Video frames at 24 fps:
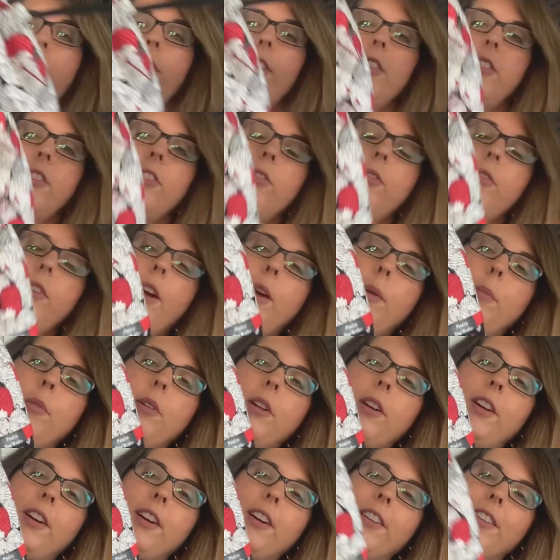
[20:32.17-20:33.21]
this
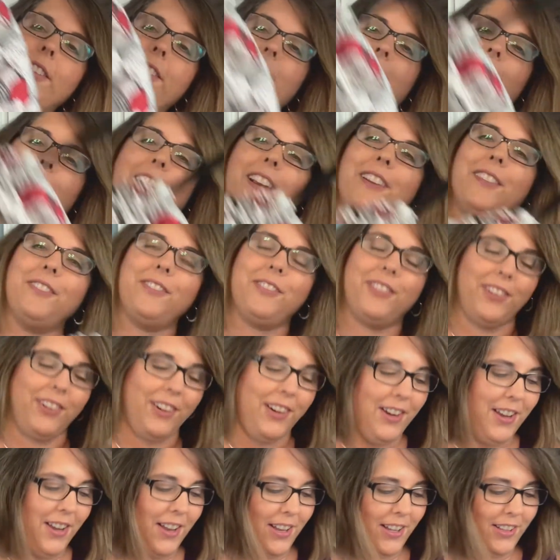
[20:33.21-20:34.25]
fabric online for
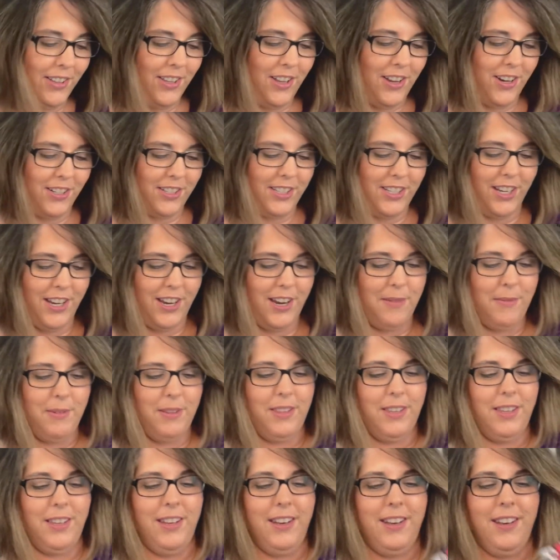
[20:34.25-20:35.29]
a long time,
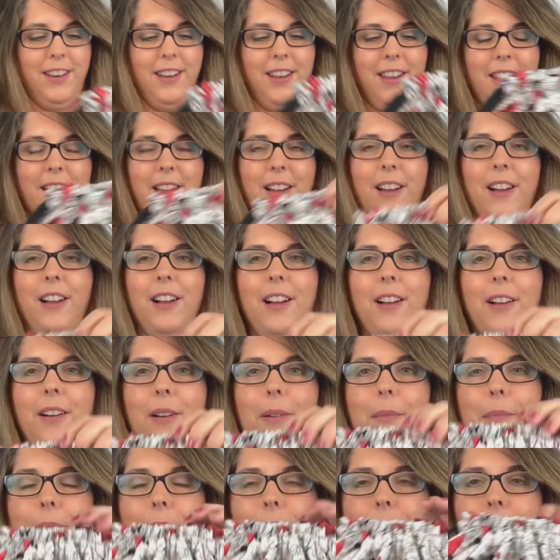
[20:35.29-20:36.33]
and then
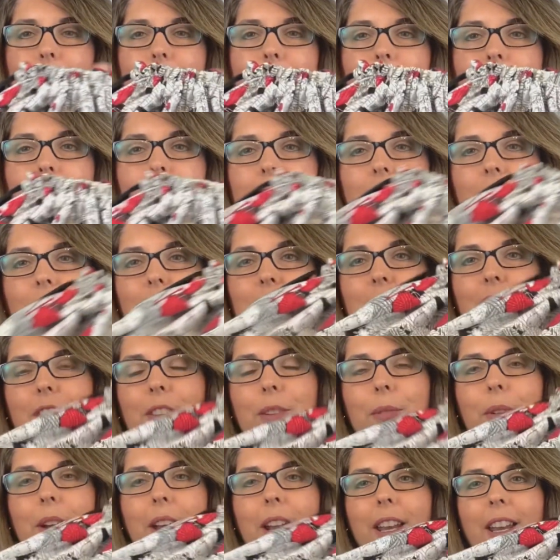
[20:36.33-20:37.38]
Needles at
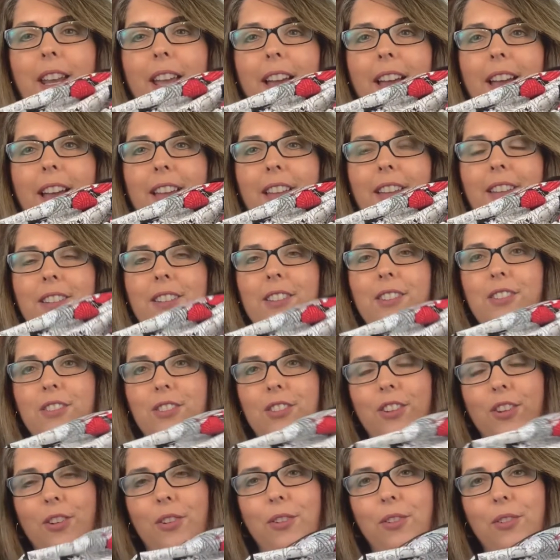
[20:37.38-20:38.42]
the Ready had
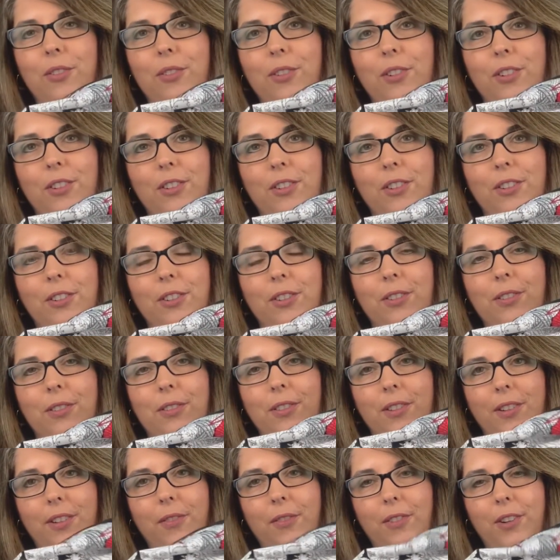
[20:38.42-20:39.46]
showed
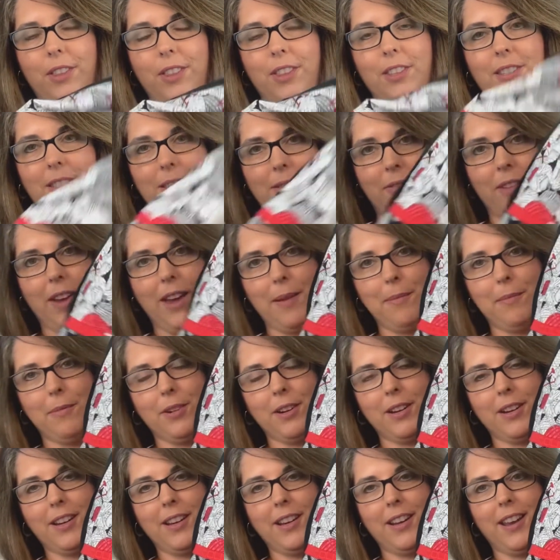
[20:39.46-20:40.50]
her with this
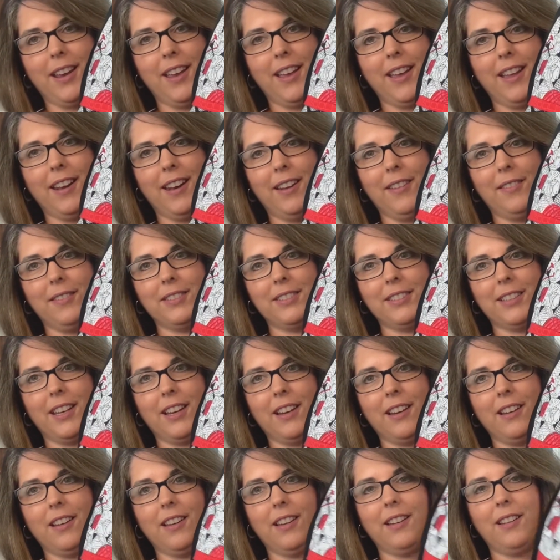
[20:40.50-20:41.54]
fabric, and I was
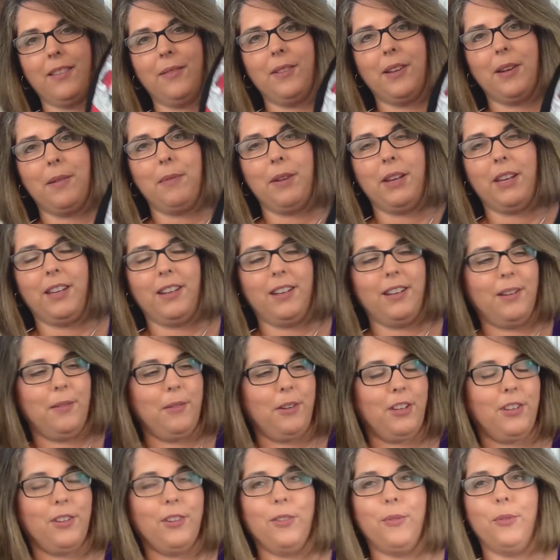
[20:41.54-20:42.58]
like, oh, I'm not making
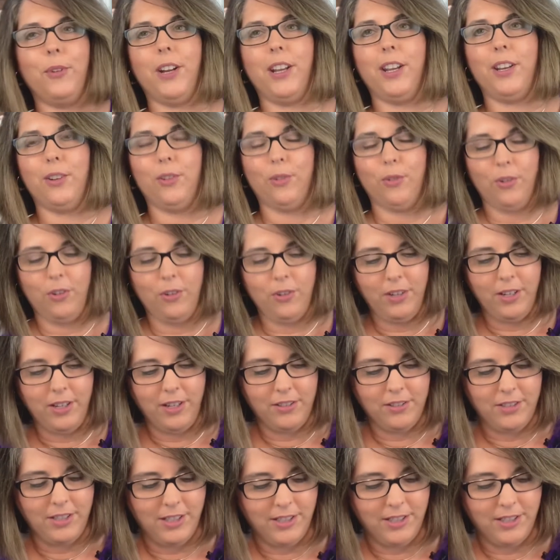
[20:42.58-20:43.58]
it. When I can order it, I'll take